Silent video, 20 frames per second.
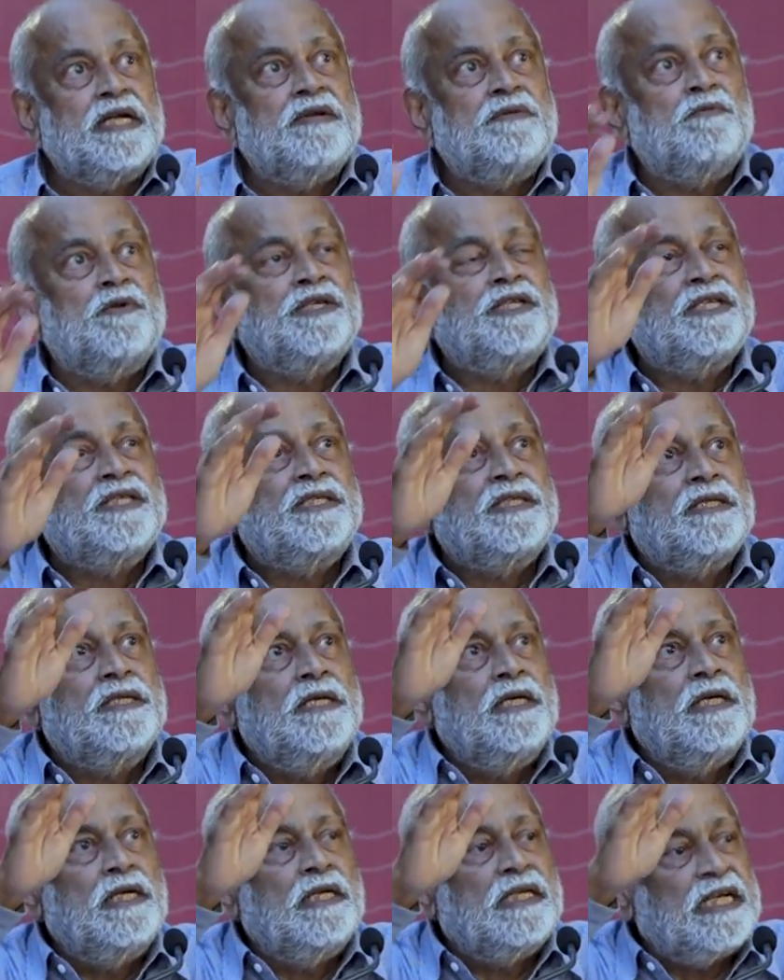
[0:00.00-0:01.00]
which is,
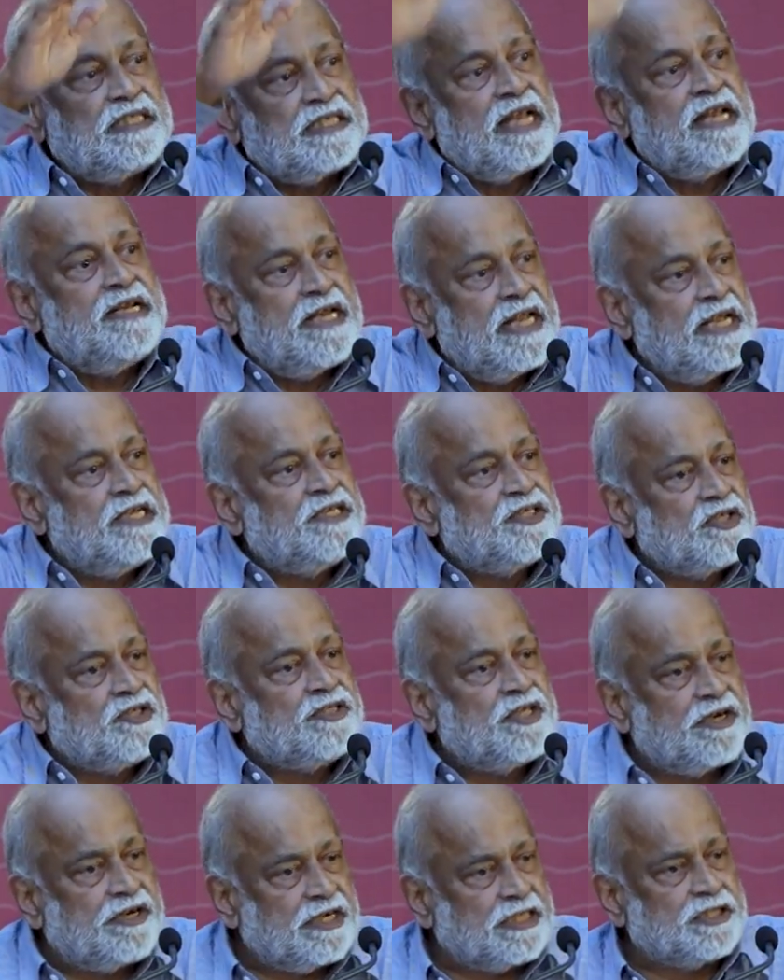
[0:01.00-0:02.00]
let's say, nature,
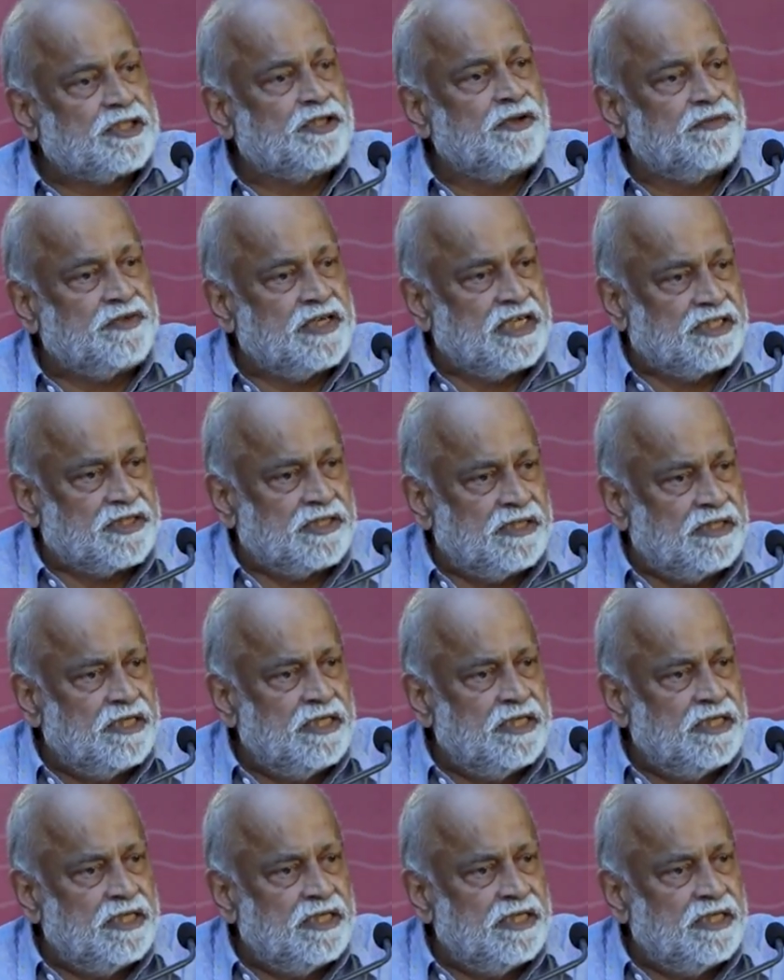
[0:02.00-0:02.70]
the rest of nature.